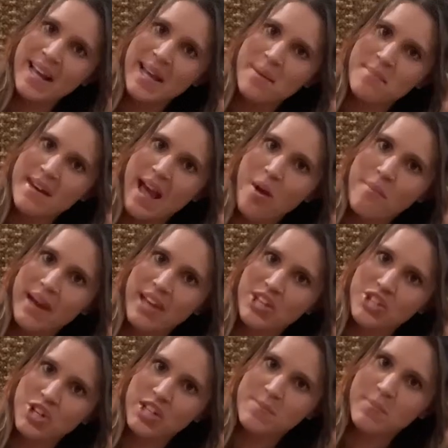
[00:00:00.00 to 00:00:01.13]
hip now, making
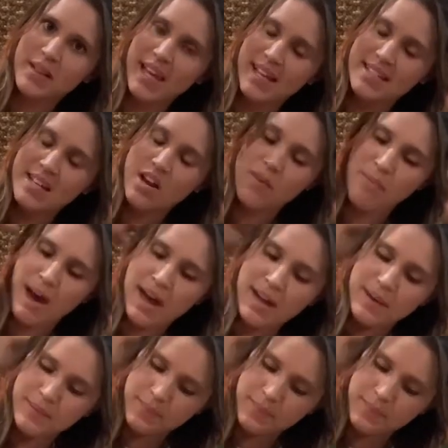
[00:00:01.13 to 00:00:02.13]
sure it's planted on the mat.